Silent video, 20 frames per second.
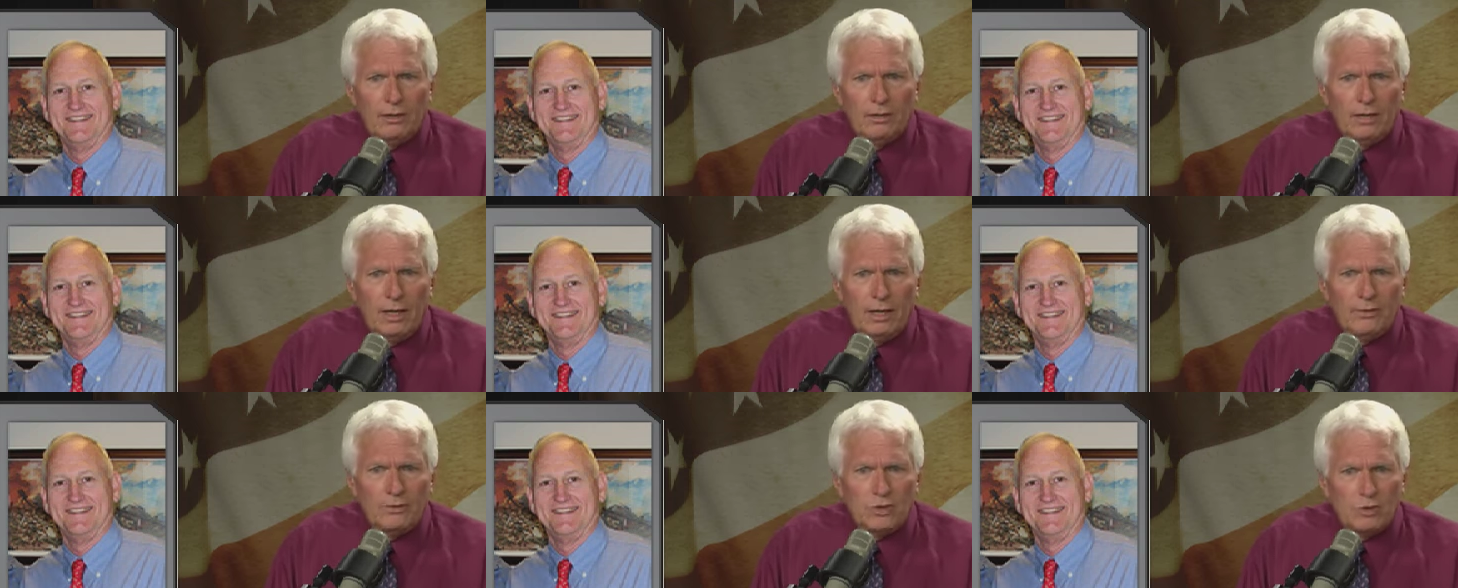
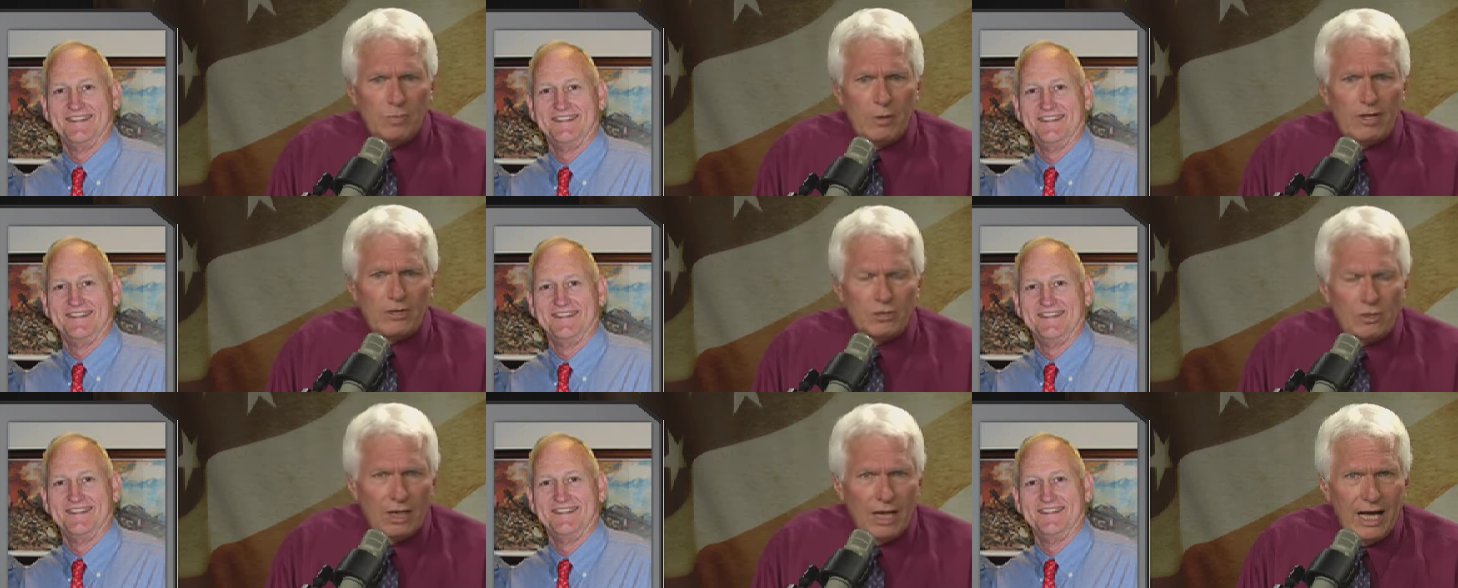Speaker 1: uh,
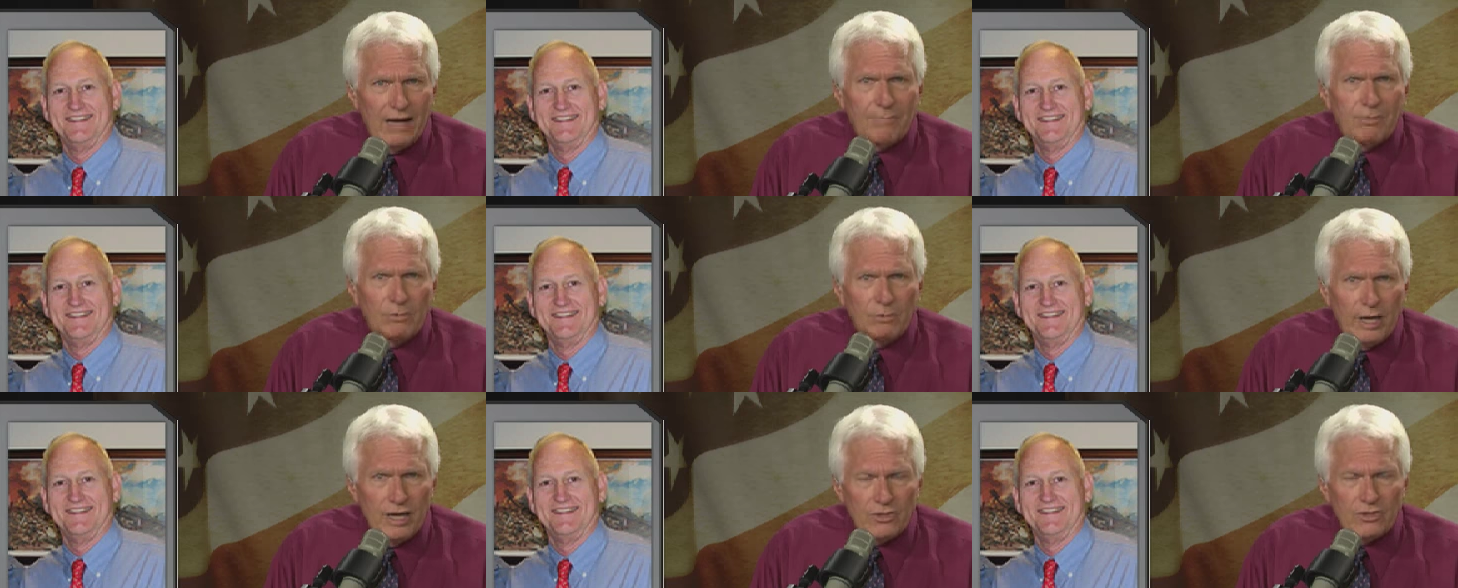special
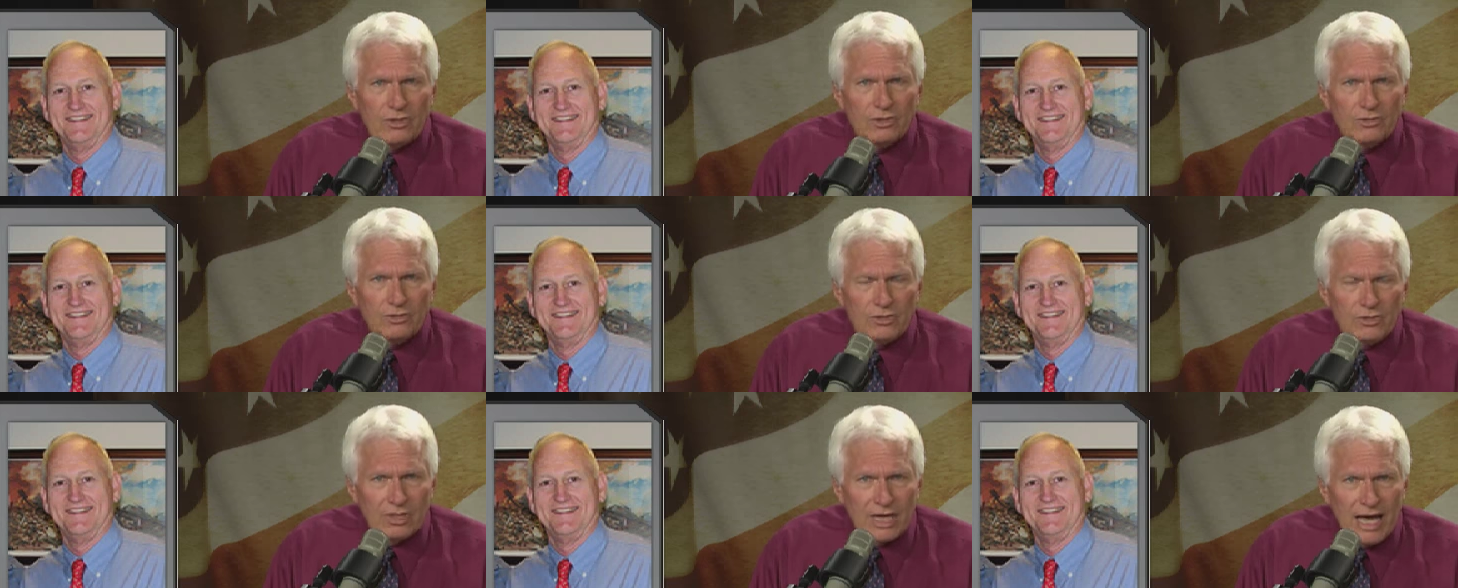
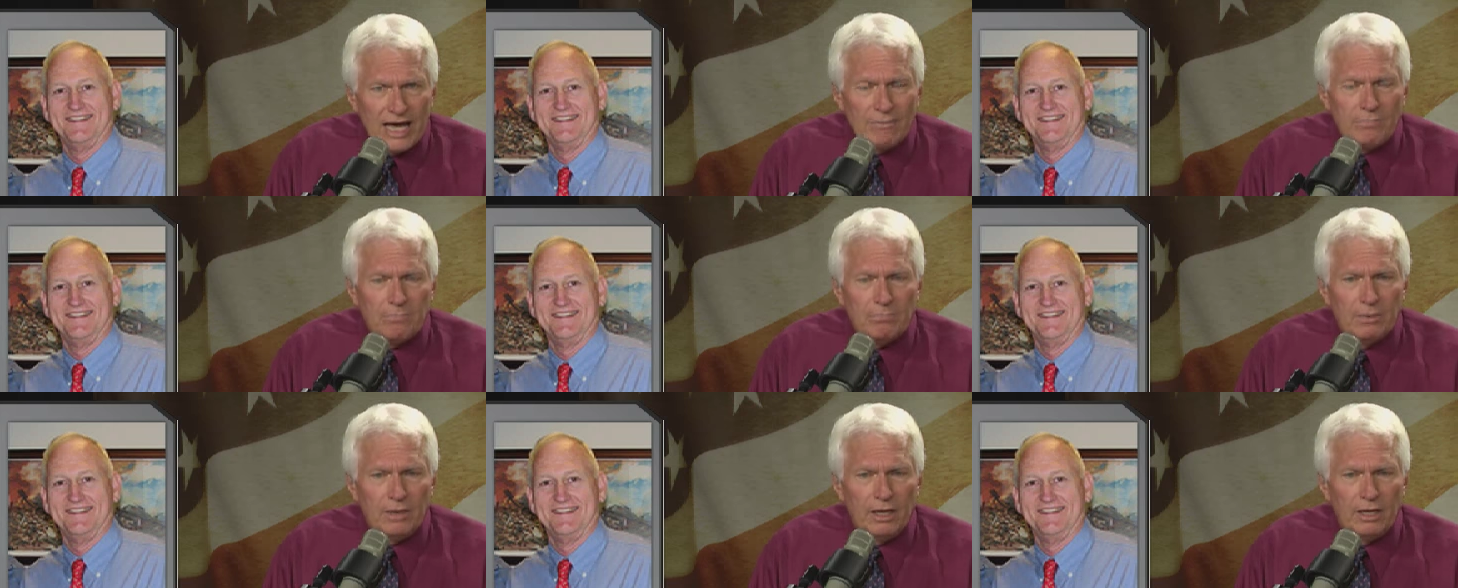operations type
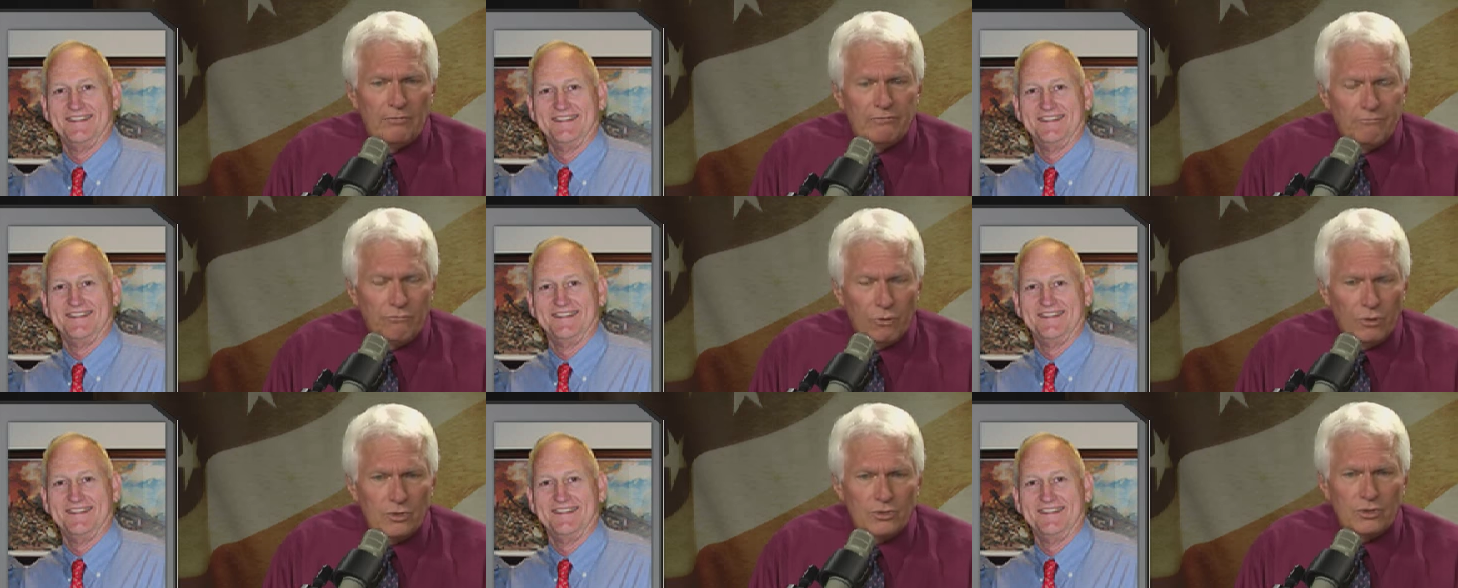uh,
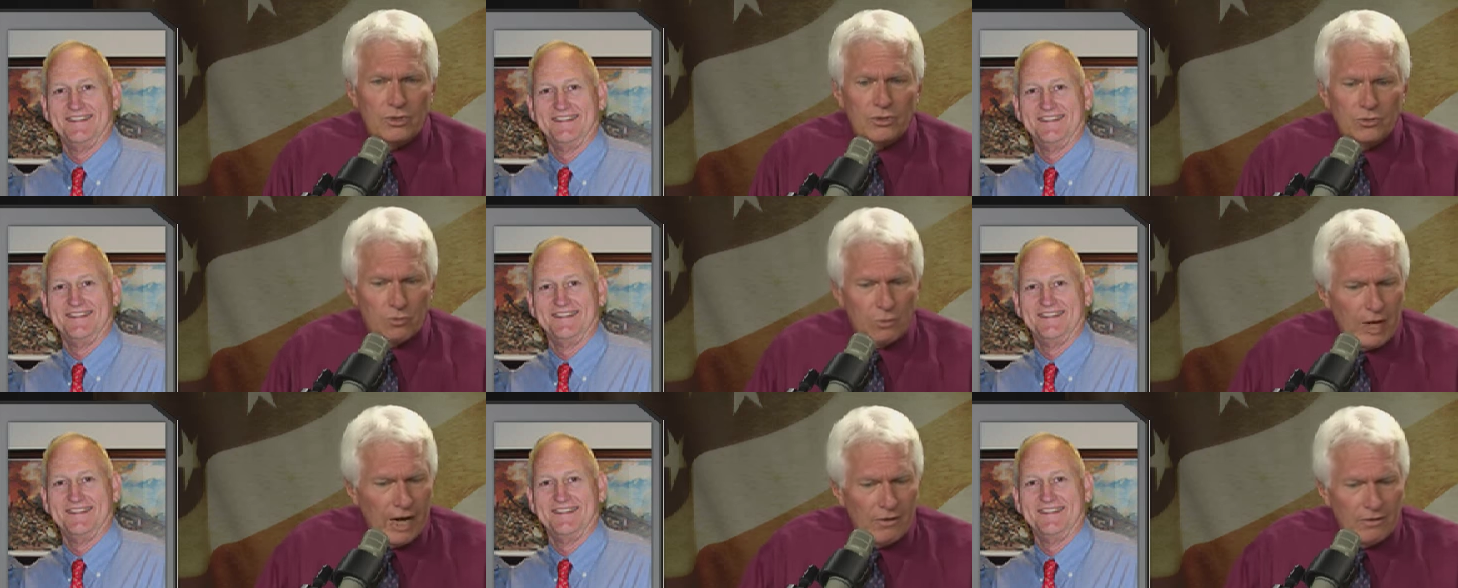forces
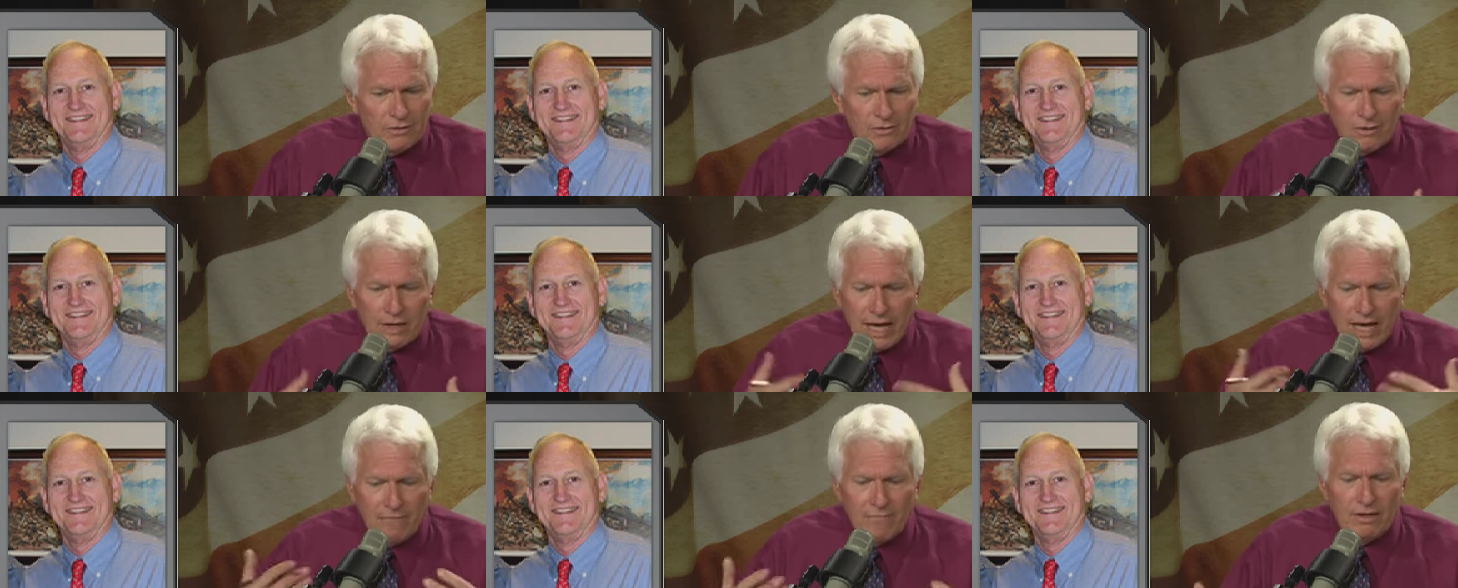rather than
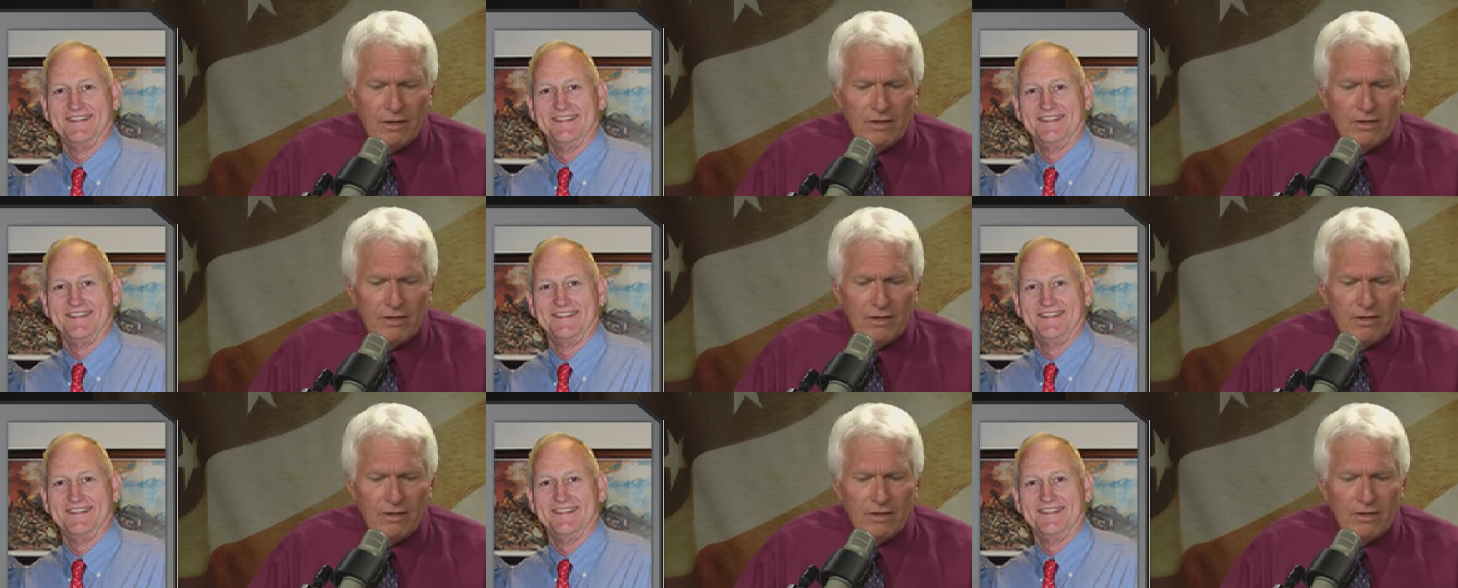having a